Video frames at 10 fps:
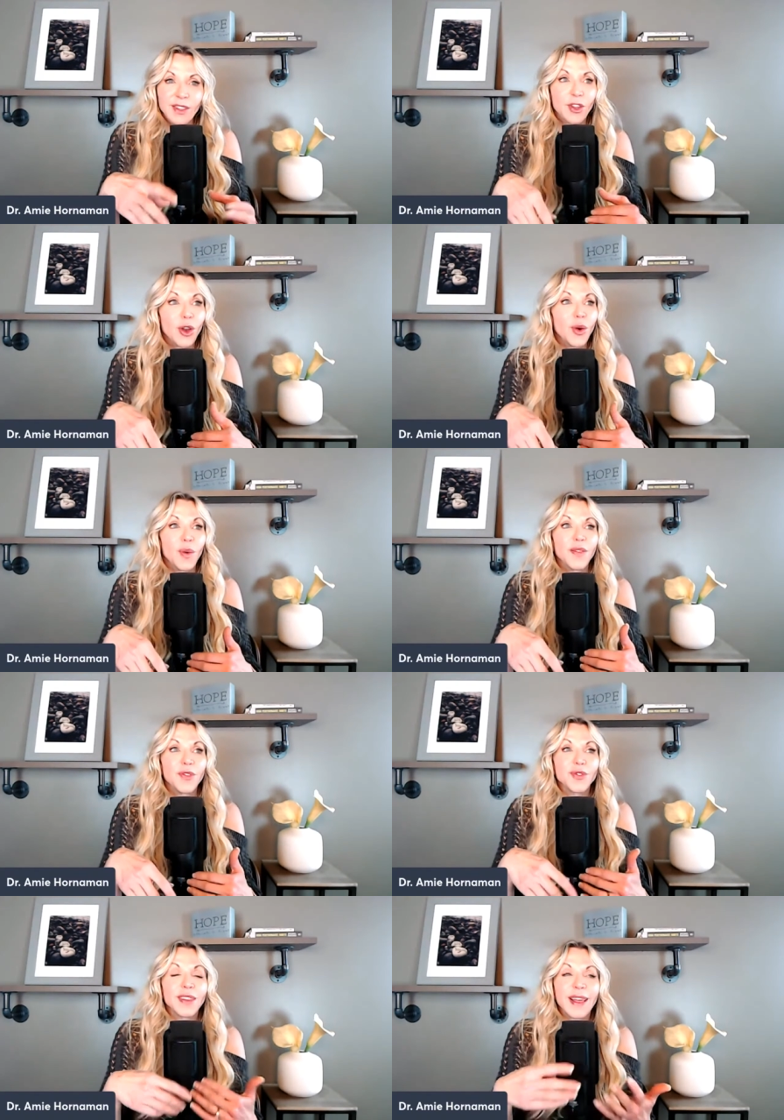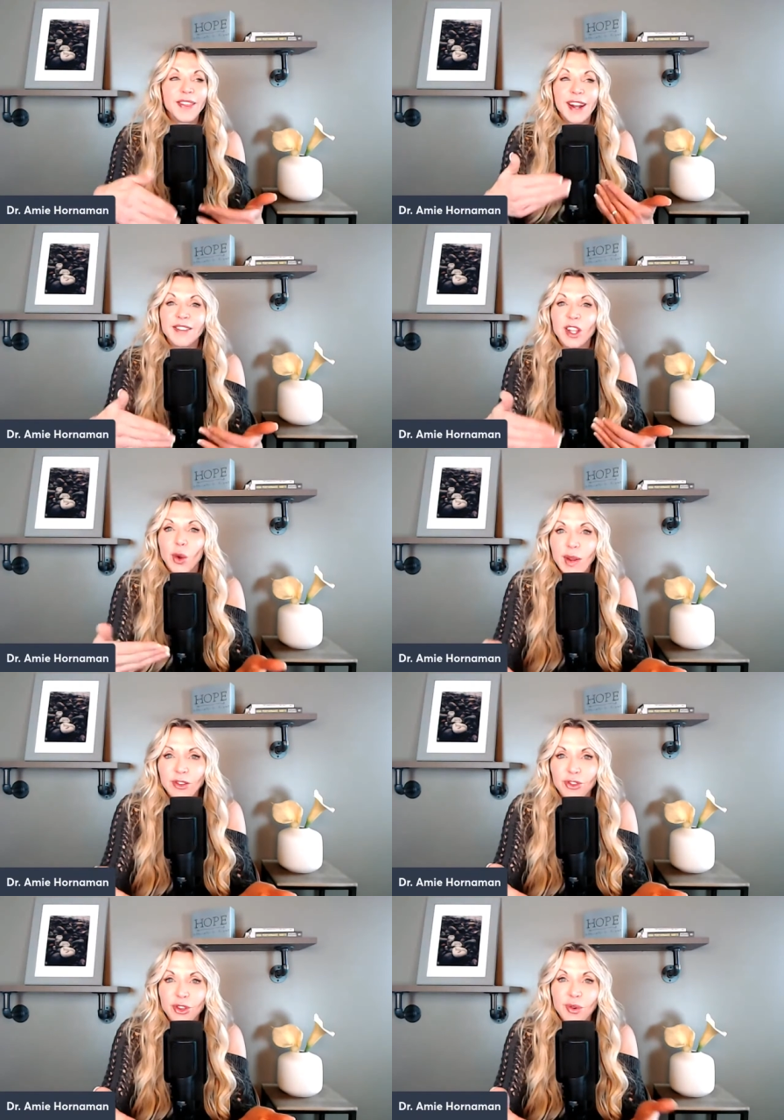So there's a lot that has to go
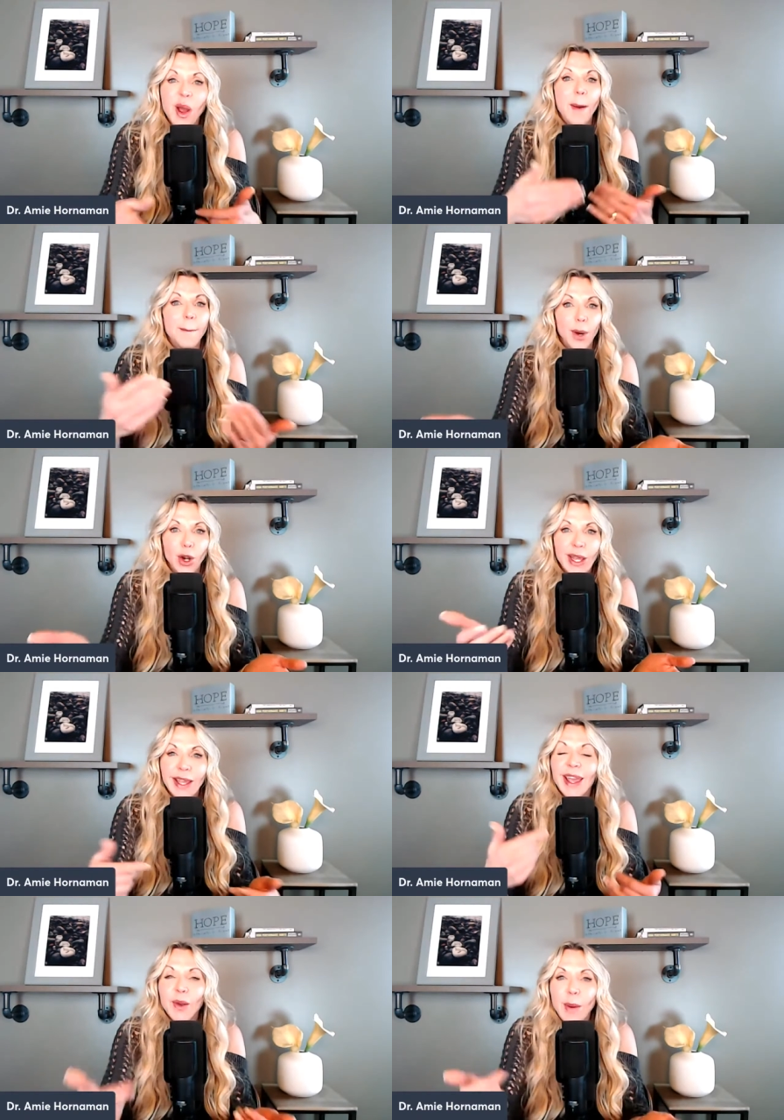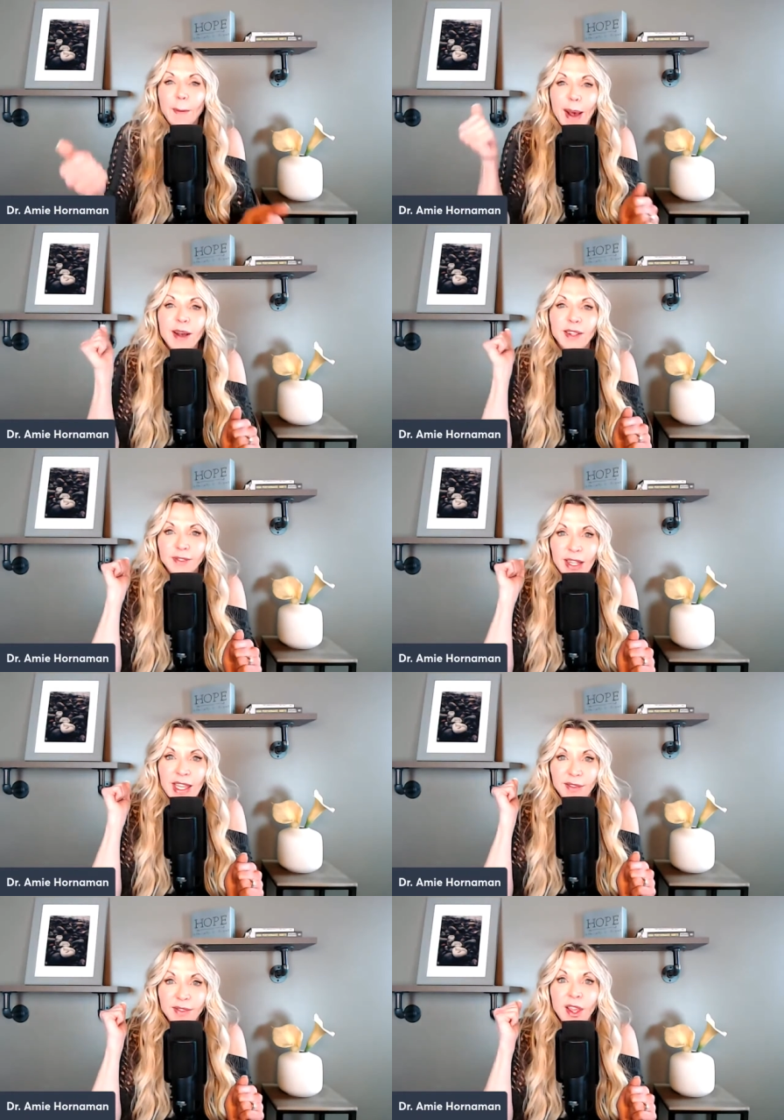into burning a wet pile of
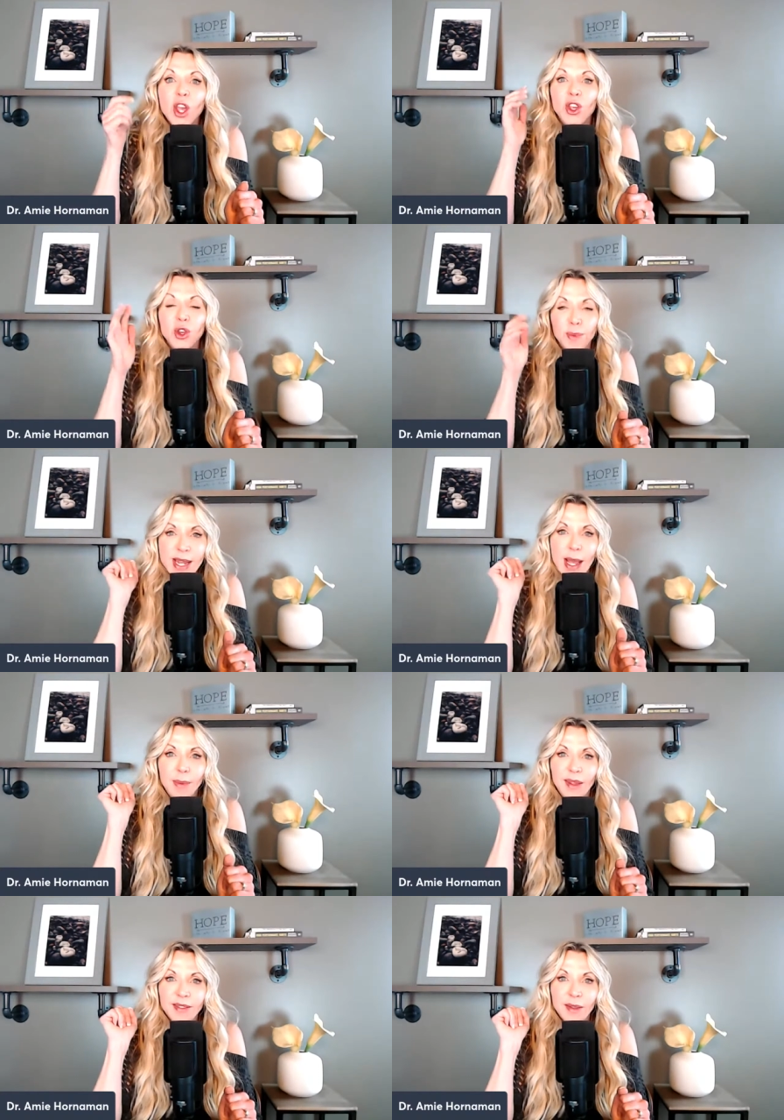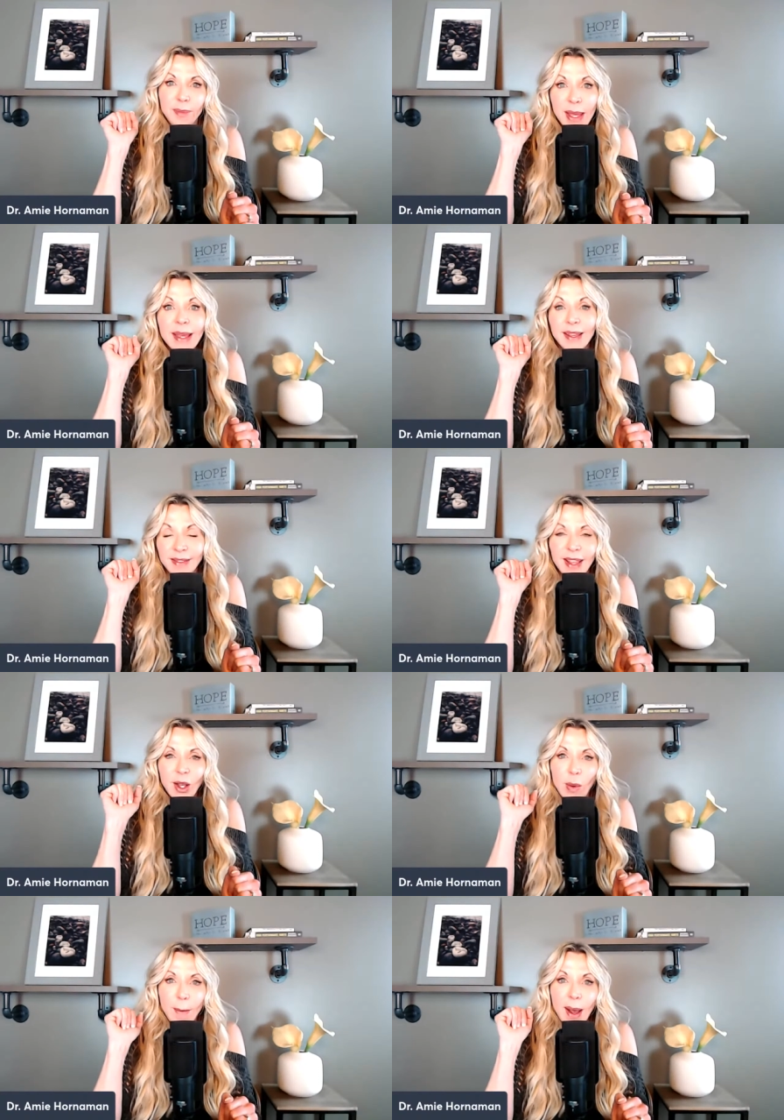leaves. Your metabolism is like
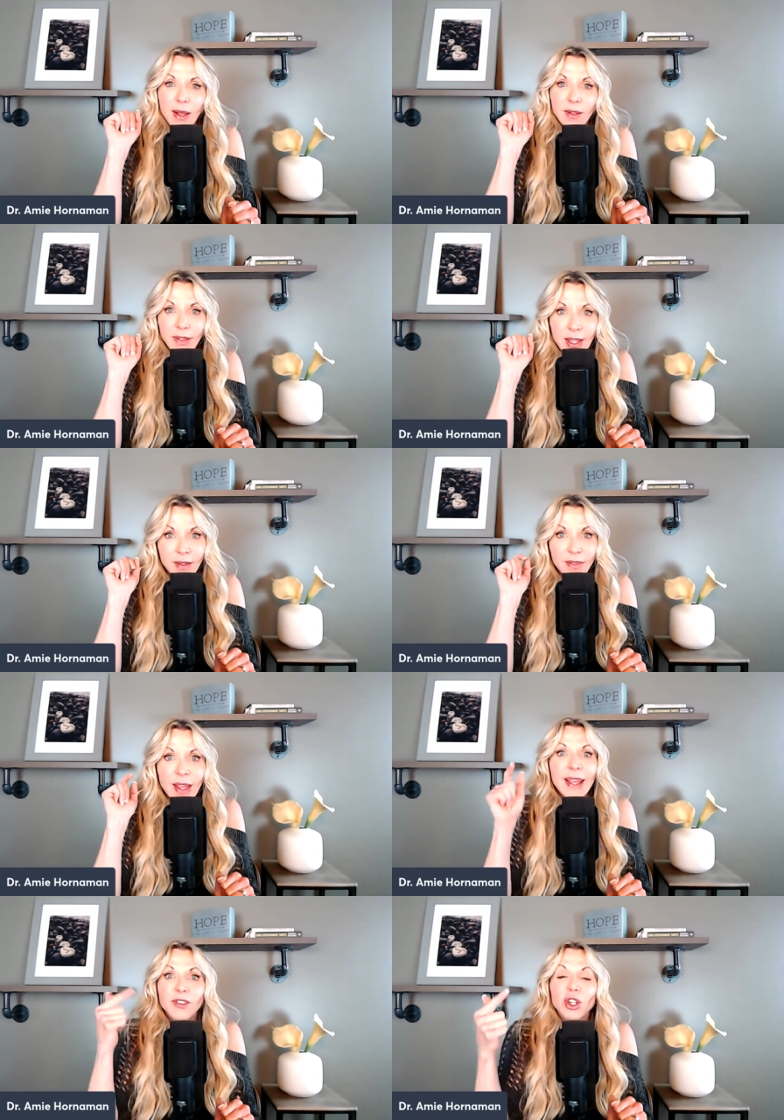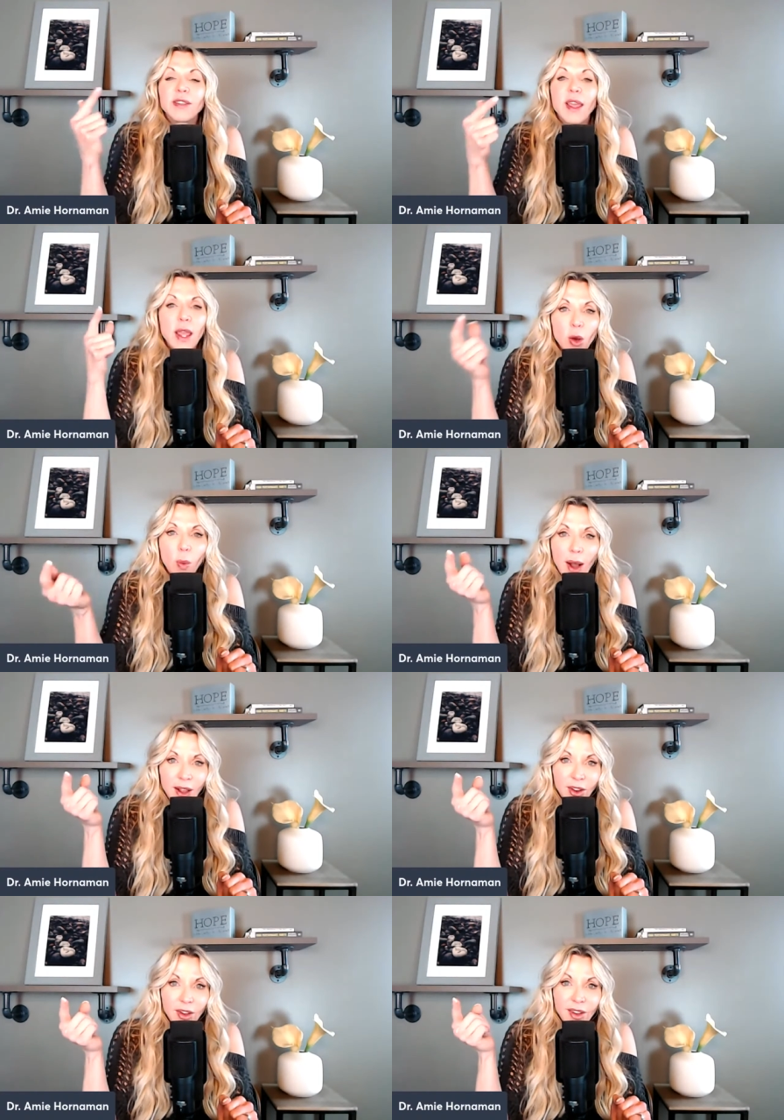a wet pile of leaves. It's going to take a while
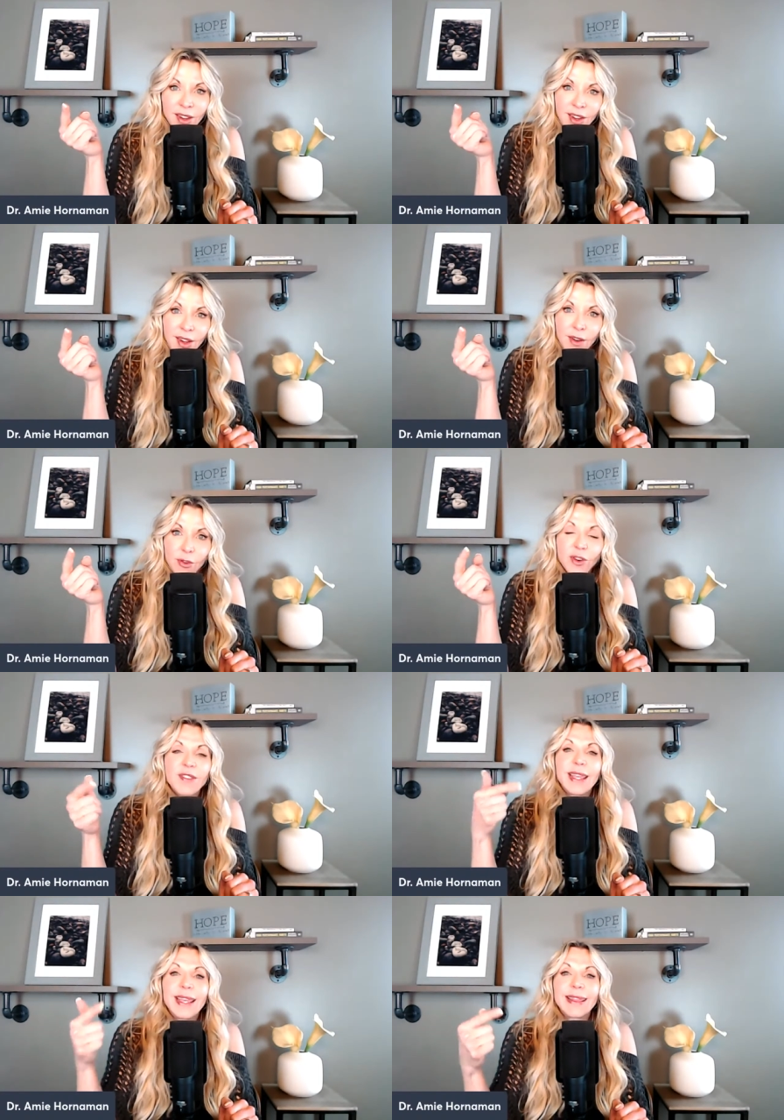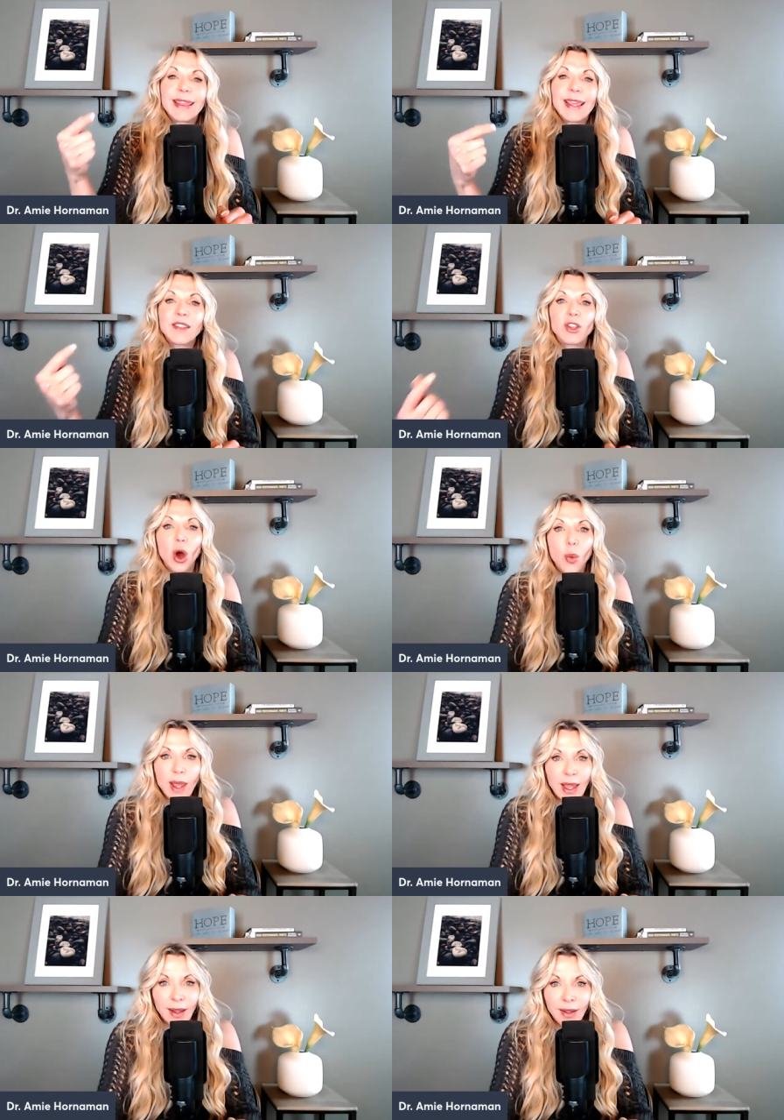for us to get things going